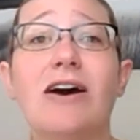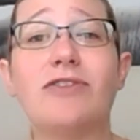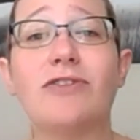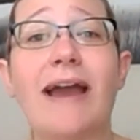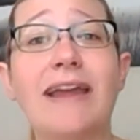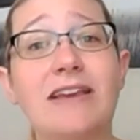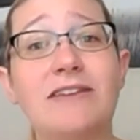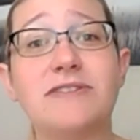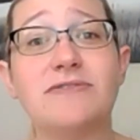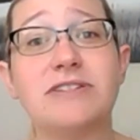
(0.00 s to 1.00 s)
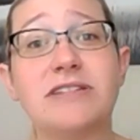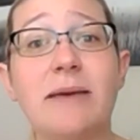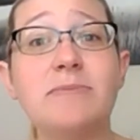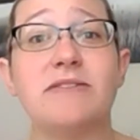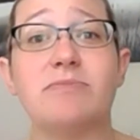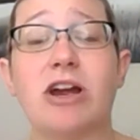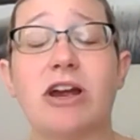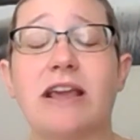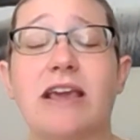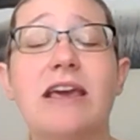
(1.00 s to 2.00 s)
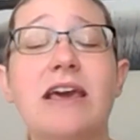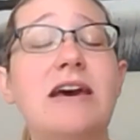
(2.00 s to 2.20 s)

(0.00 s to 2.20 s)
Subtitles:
a variety of different types of marketing.